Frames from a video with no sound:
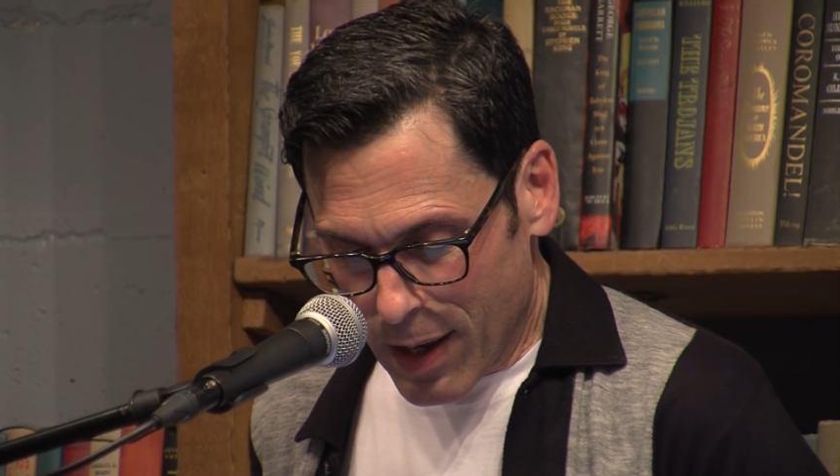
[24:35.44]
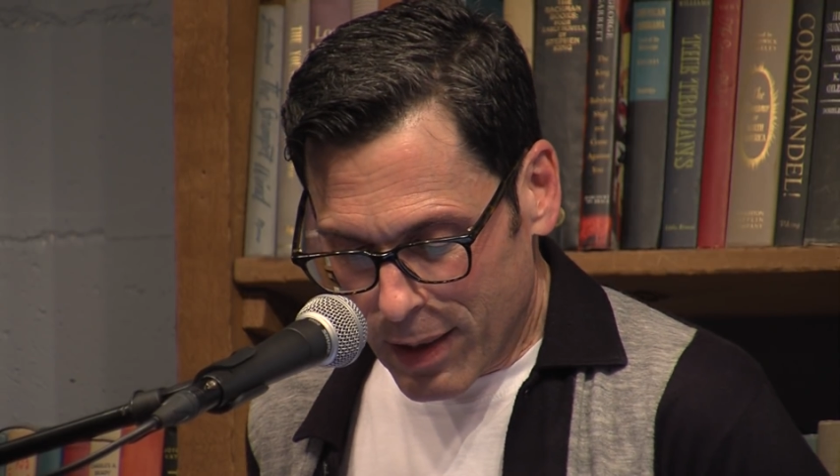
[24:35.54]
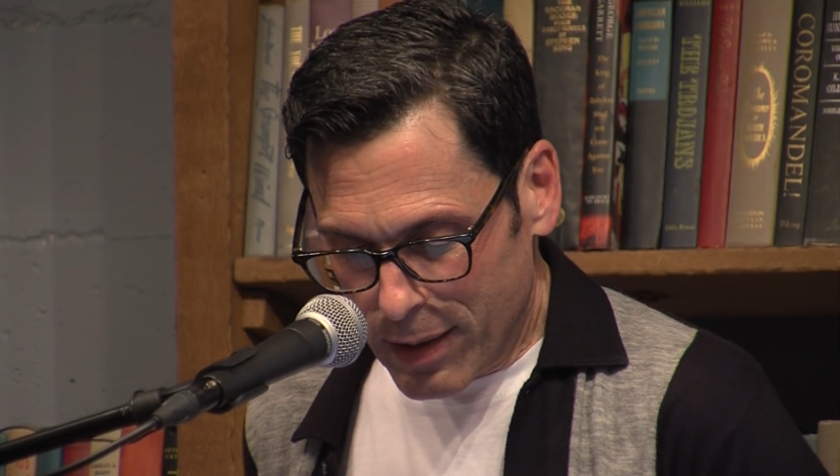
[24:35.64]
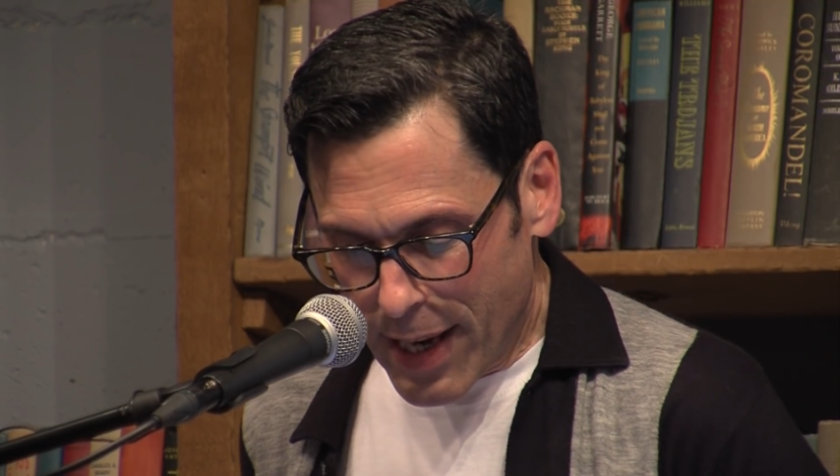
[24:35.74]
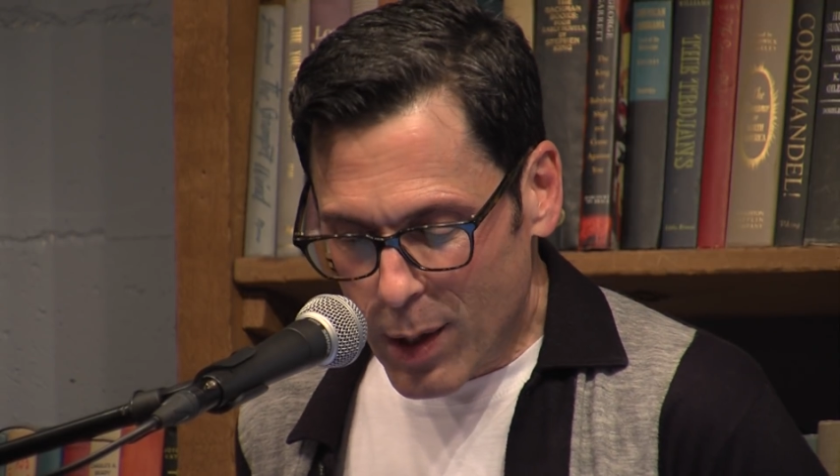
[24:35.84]

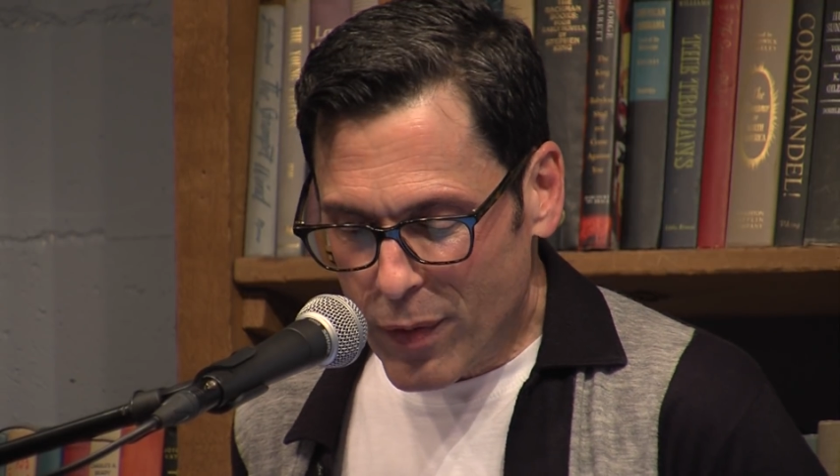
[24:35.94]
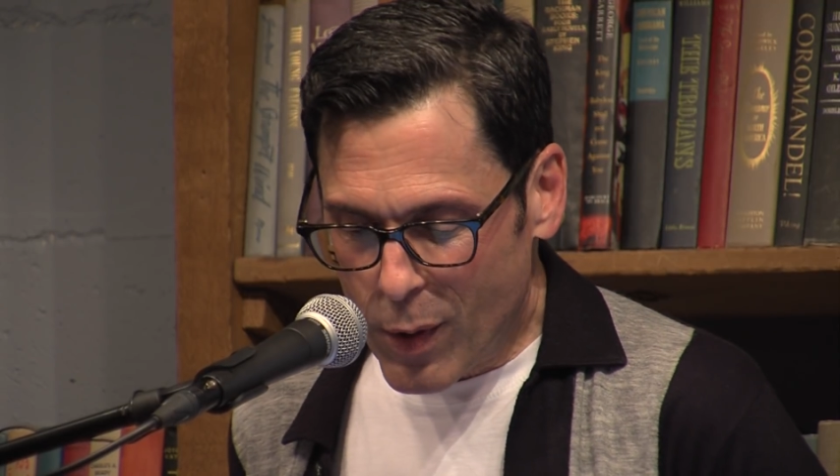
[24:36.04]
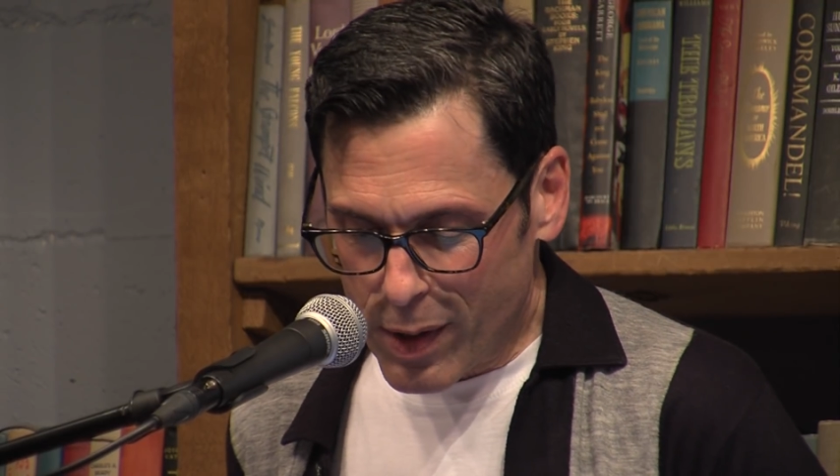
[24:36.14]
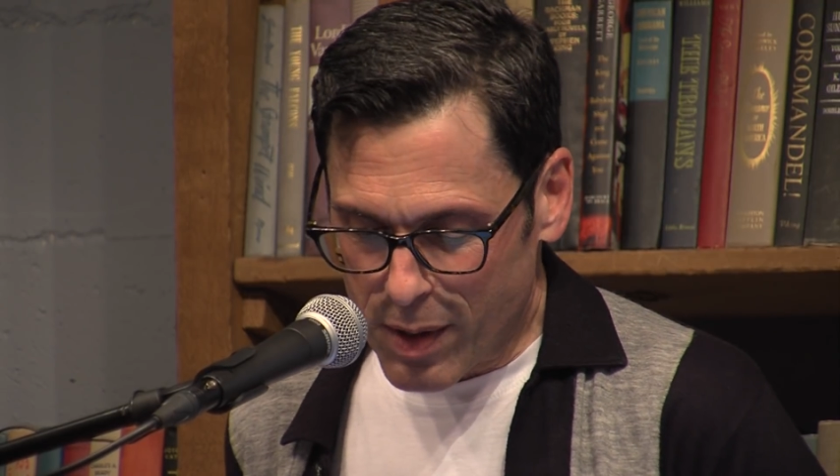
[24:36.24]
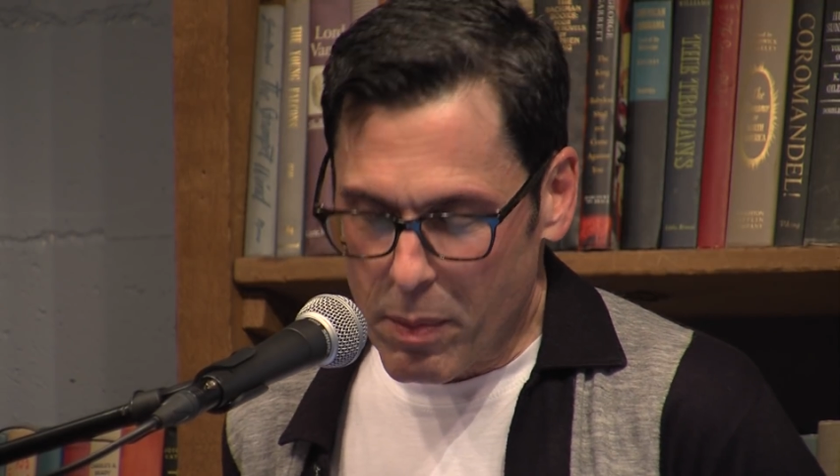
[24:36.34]
Later, of
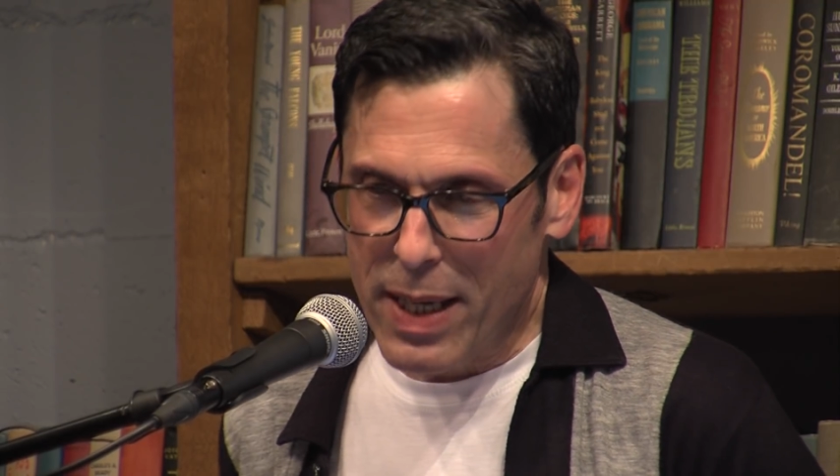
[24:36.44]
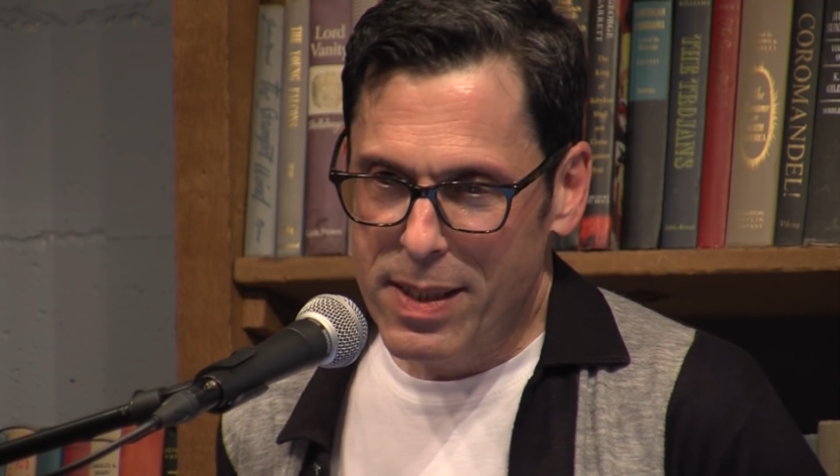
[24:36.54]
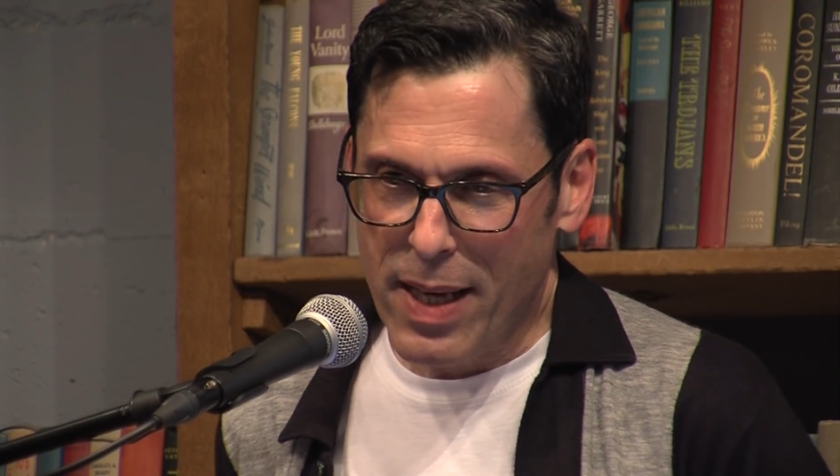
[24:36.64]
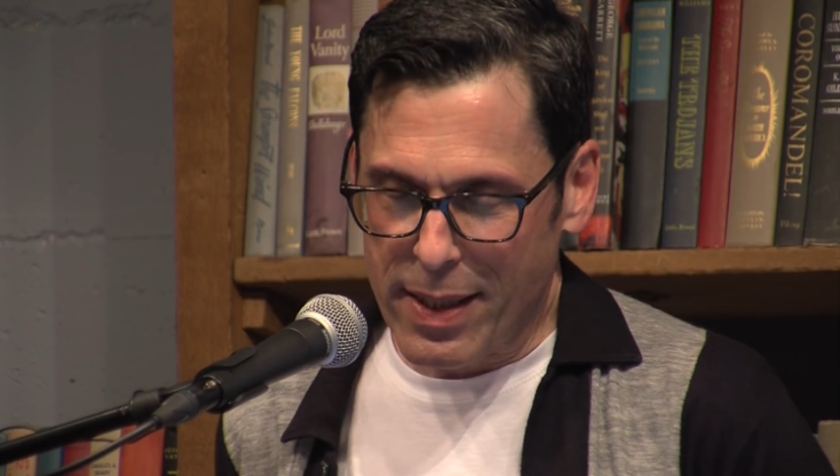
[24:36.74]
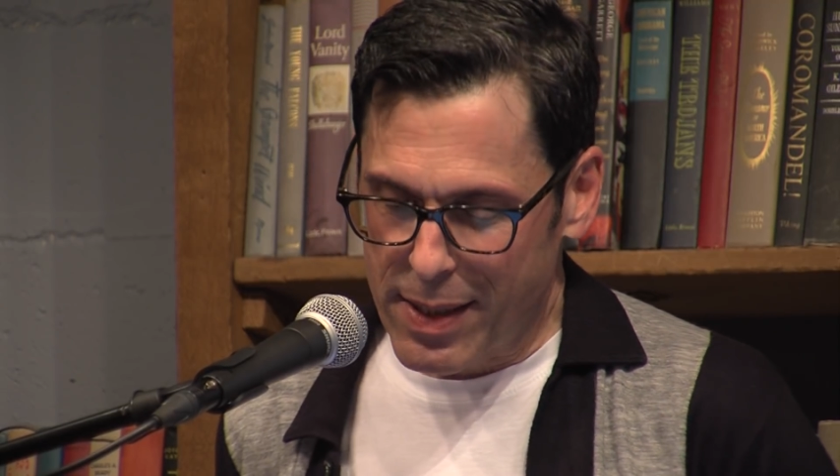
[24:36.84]
course, it made
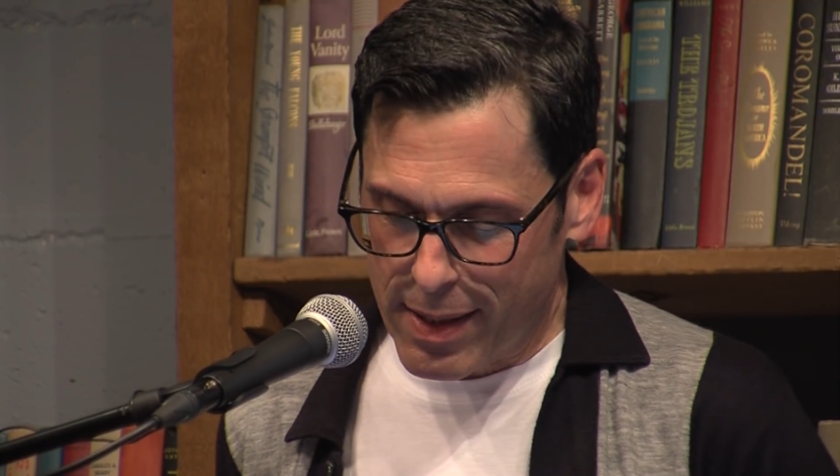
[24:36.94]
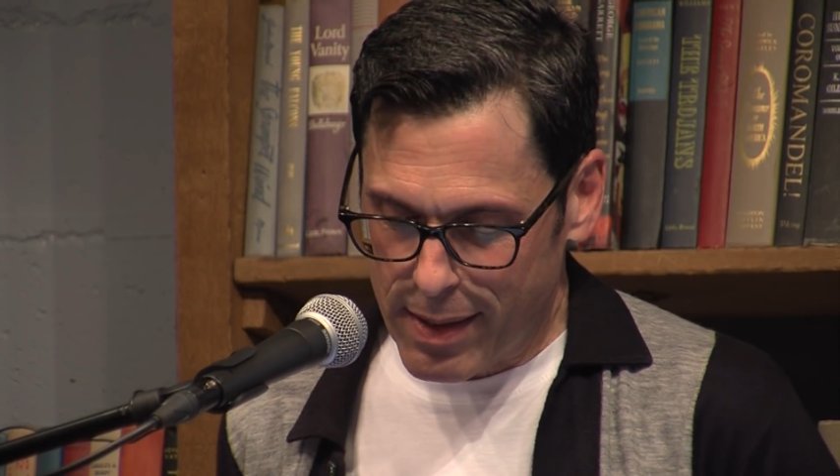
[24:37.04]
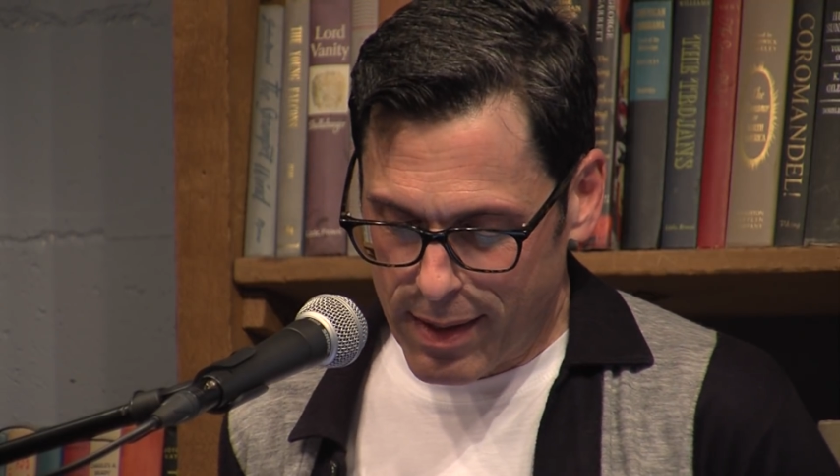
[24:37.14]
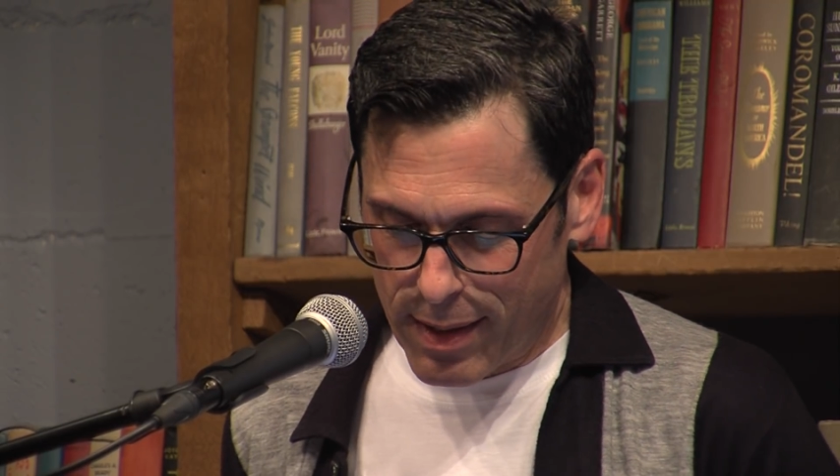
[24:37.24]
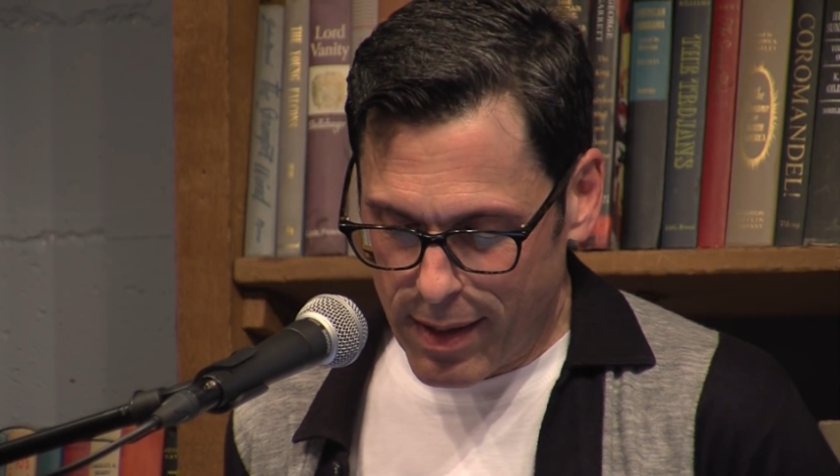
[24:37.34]
sense,